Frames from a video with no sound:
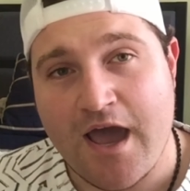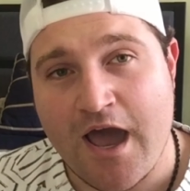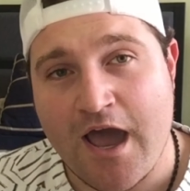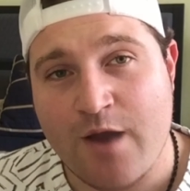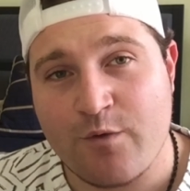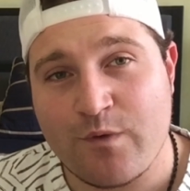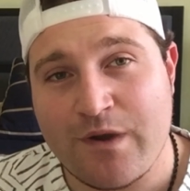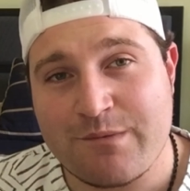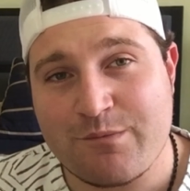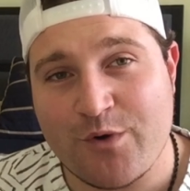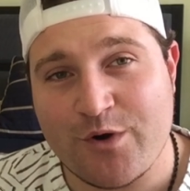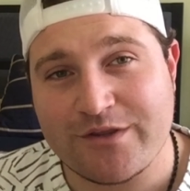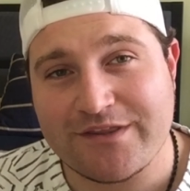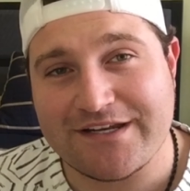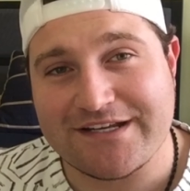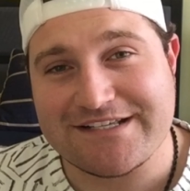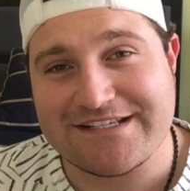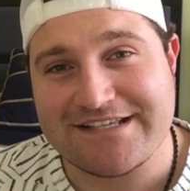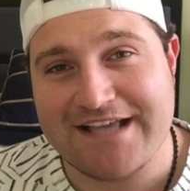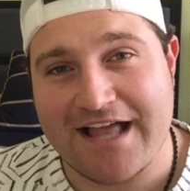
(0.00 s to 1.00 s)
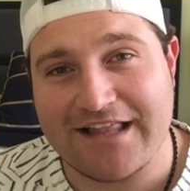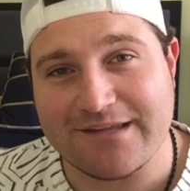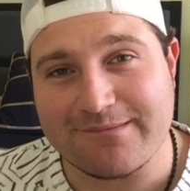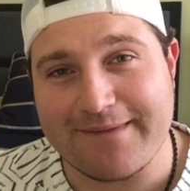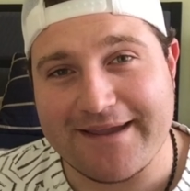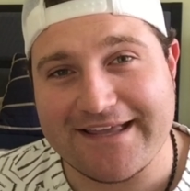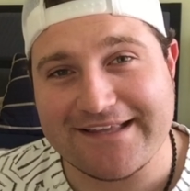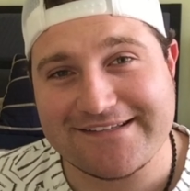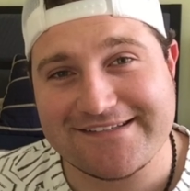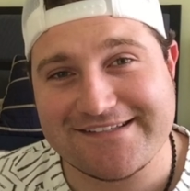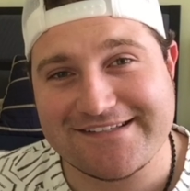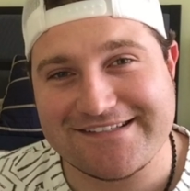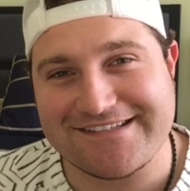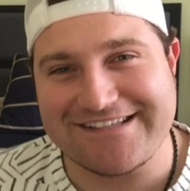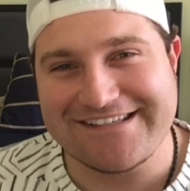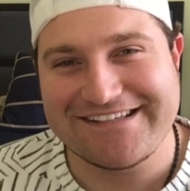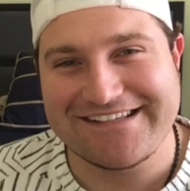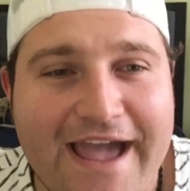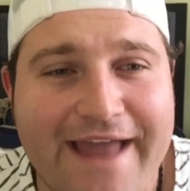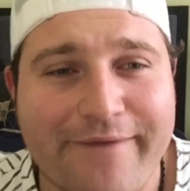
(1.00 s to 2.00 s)
I weigh more than a Salamence.
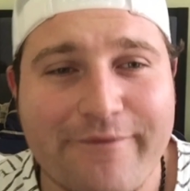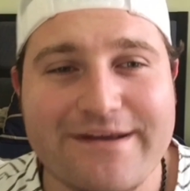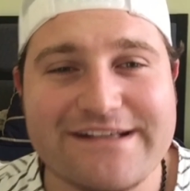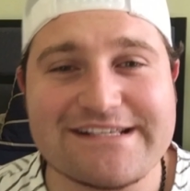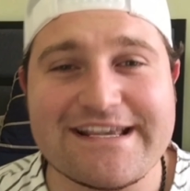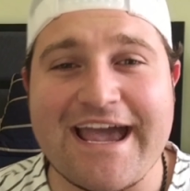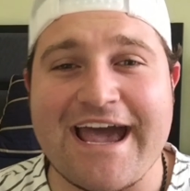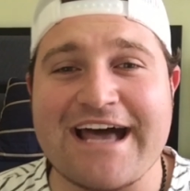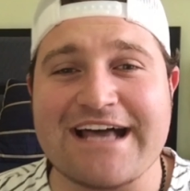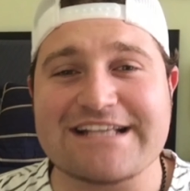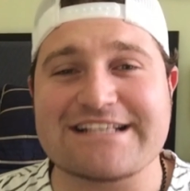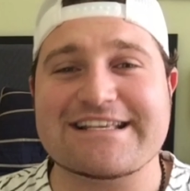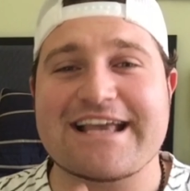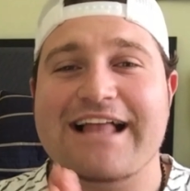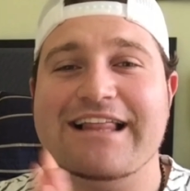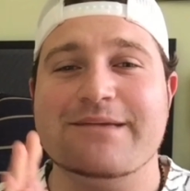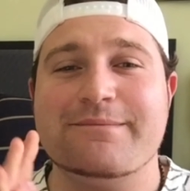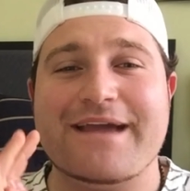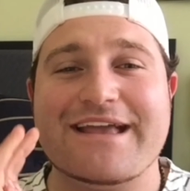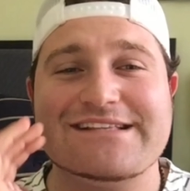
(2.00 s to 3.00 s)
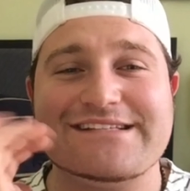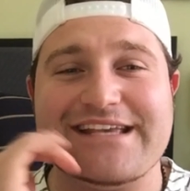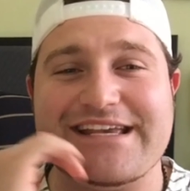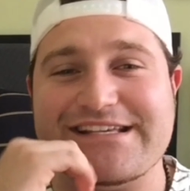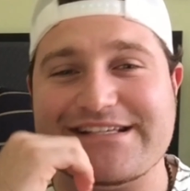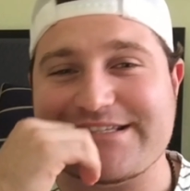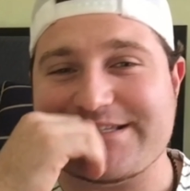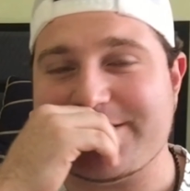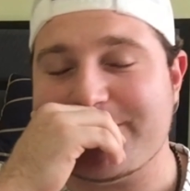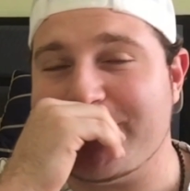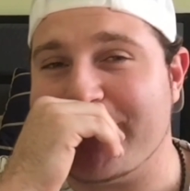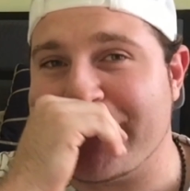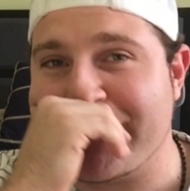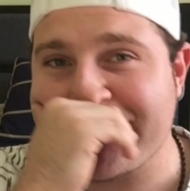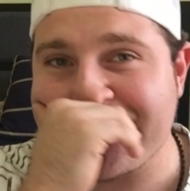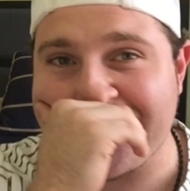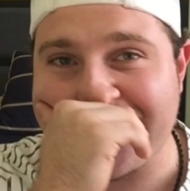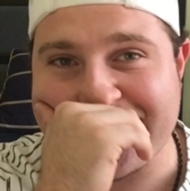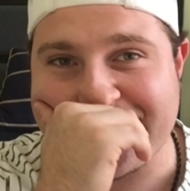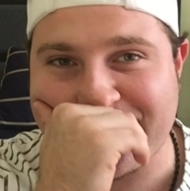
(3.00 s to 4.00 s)
Anyways, yeah, a Salamence is
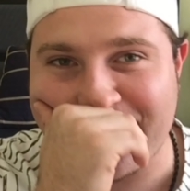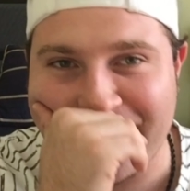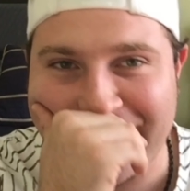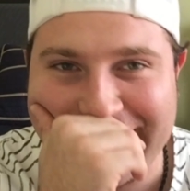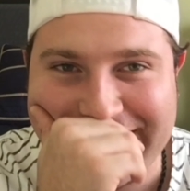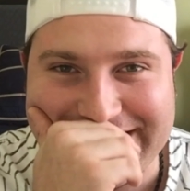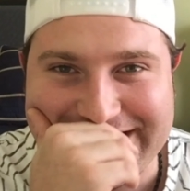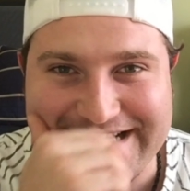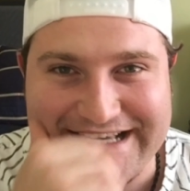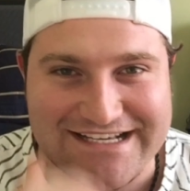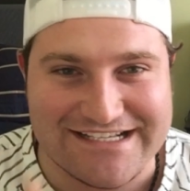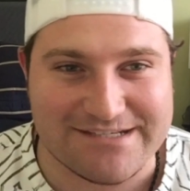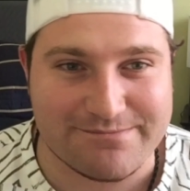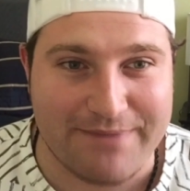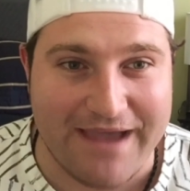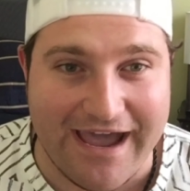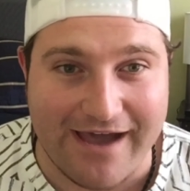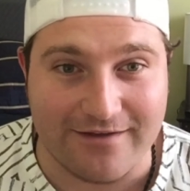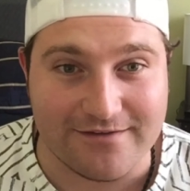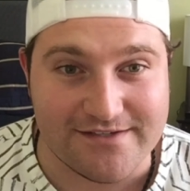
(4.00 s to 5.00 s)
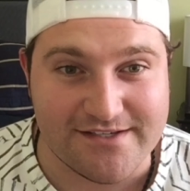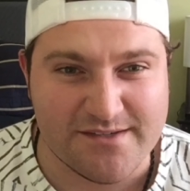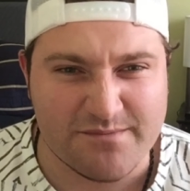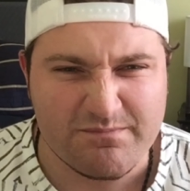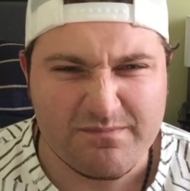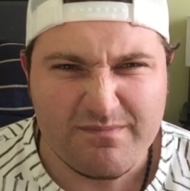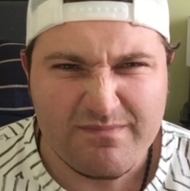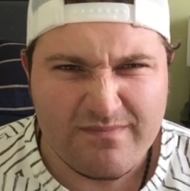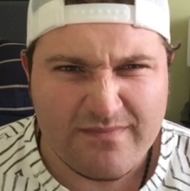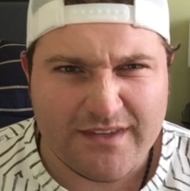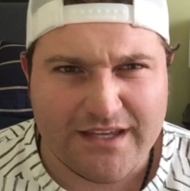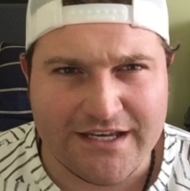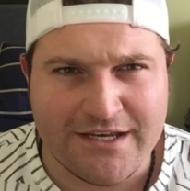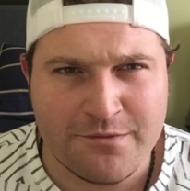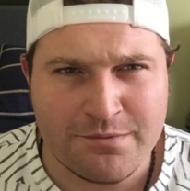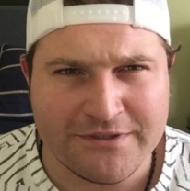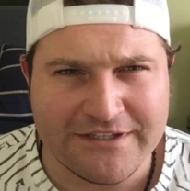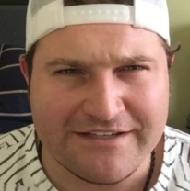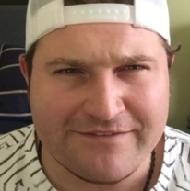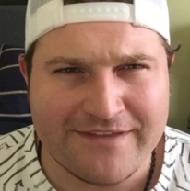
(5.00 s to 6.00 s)
226 pounds. Can you
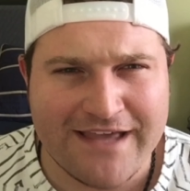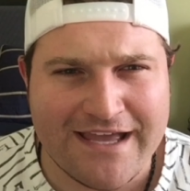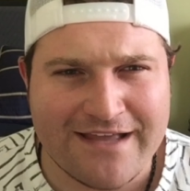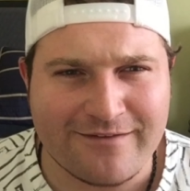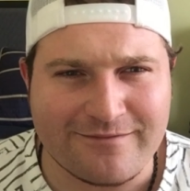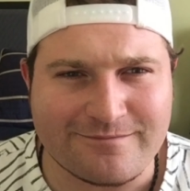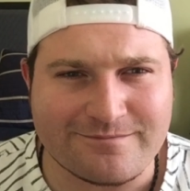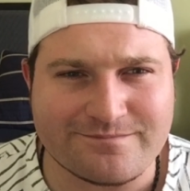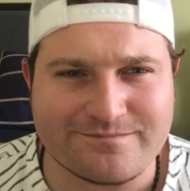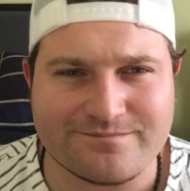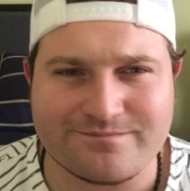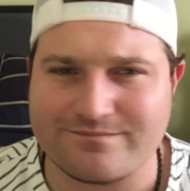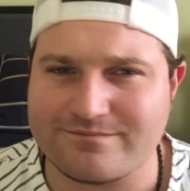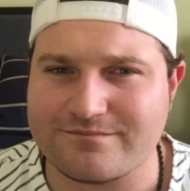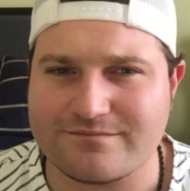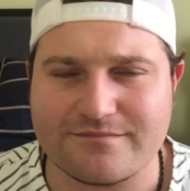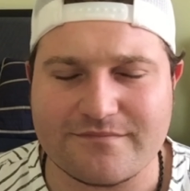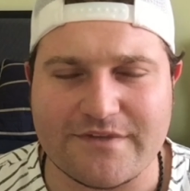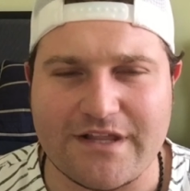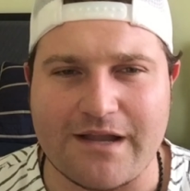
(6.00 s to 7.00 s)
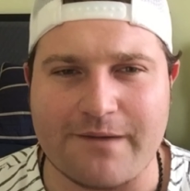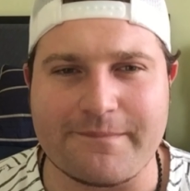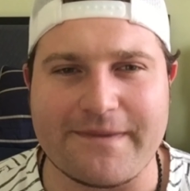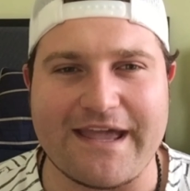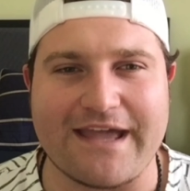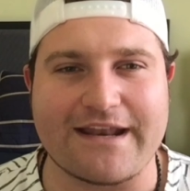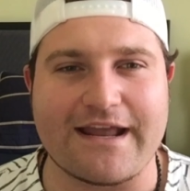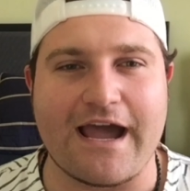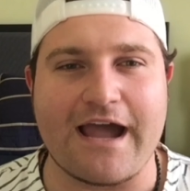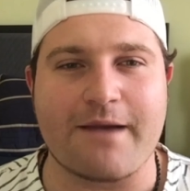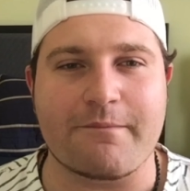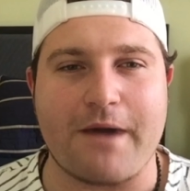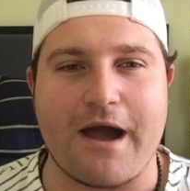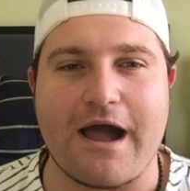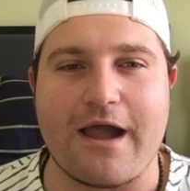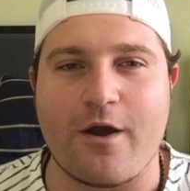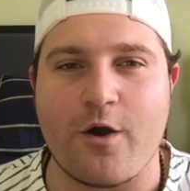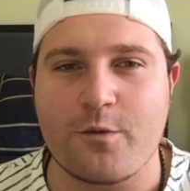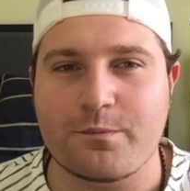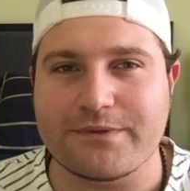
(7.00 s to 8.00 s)
believe that? Oh man, I
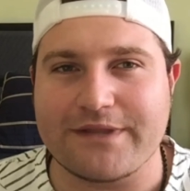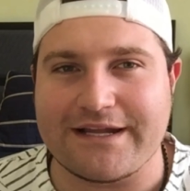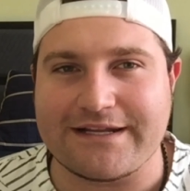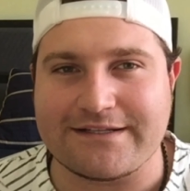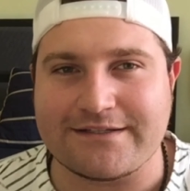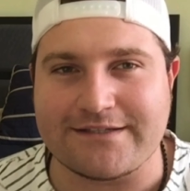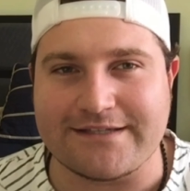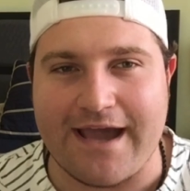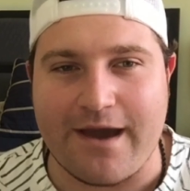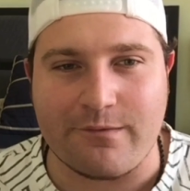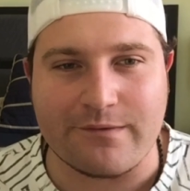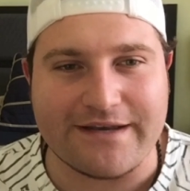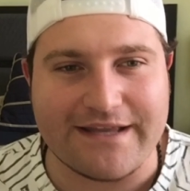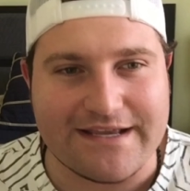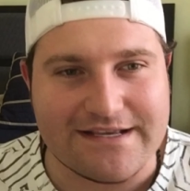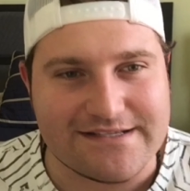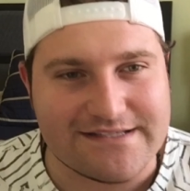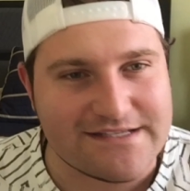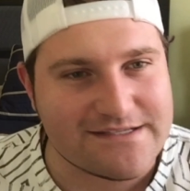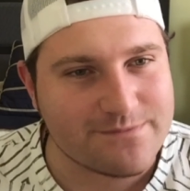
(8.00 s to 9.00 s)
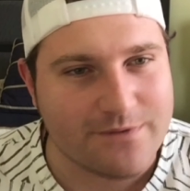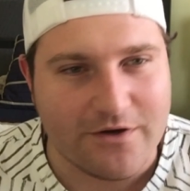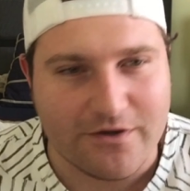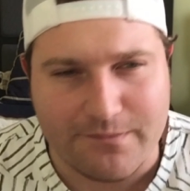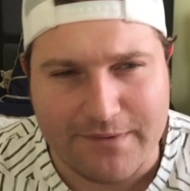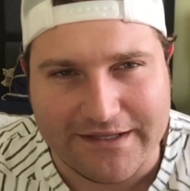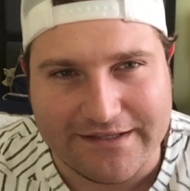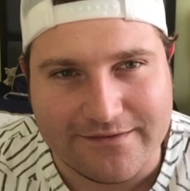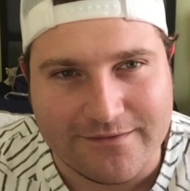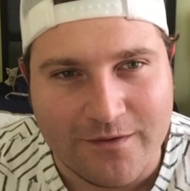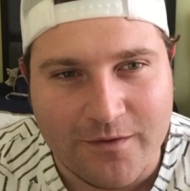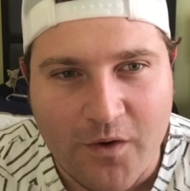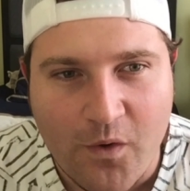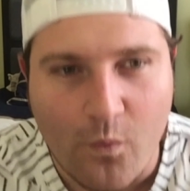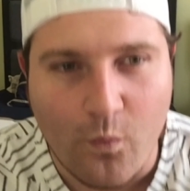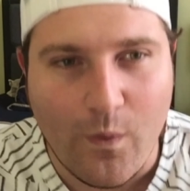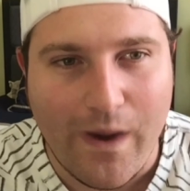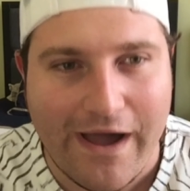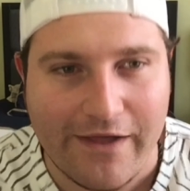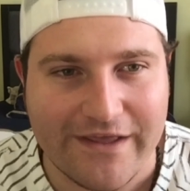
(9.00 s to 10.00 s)
hope like nowadays these Pokemon,
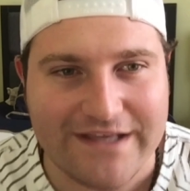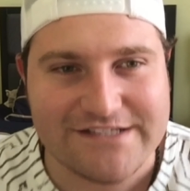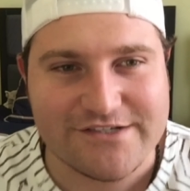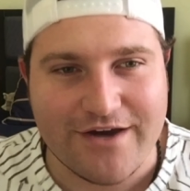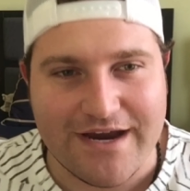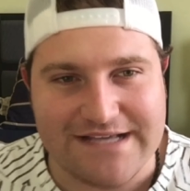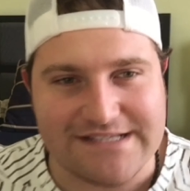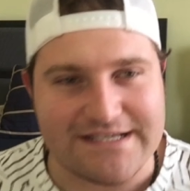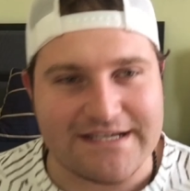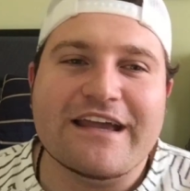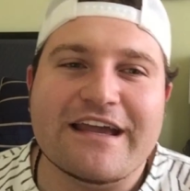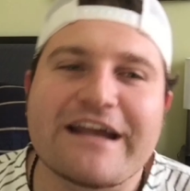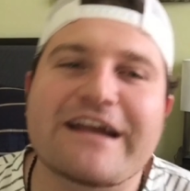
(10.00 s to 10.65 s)
wow, that's crazy.